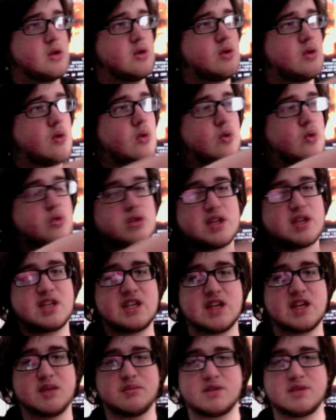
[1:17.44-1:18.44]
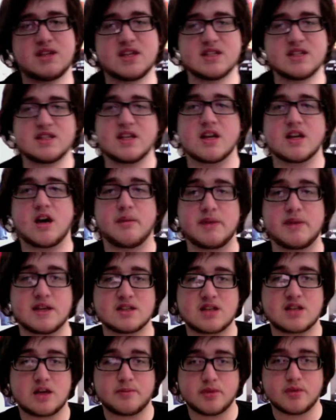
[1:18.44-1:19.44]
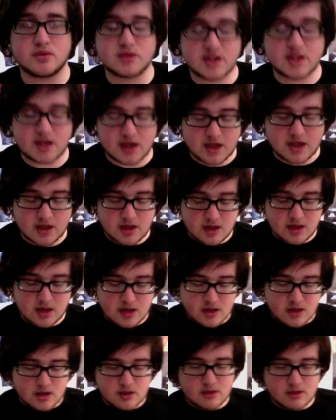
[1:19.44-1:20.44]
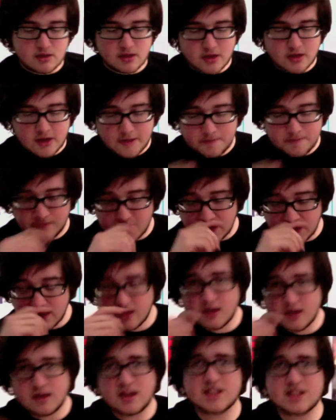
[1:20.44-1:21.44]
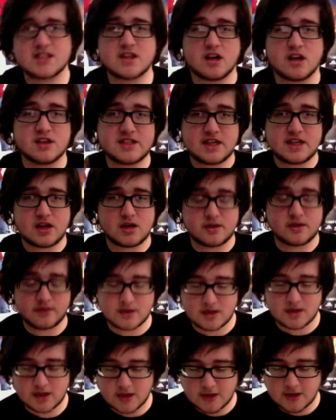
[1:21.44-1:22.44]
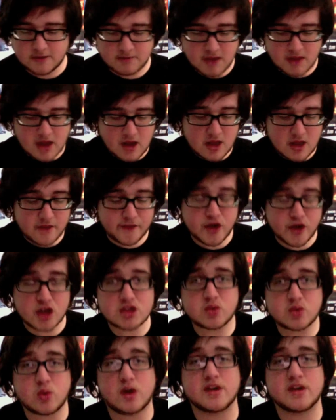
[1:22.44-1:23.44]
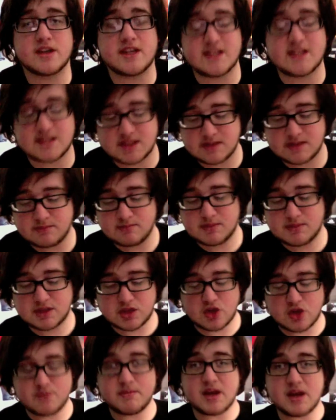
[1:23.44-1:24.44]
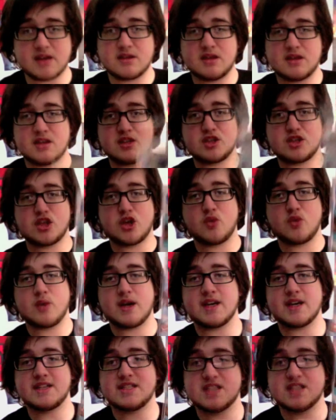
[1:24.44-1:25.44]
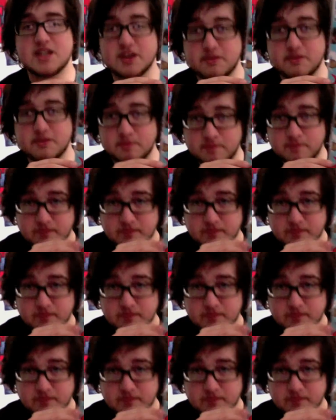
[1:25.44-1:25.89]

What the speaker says: all the DC comics that I bought today. Well, let's start it off. The first one is Superman issue 18.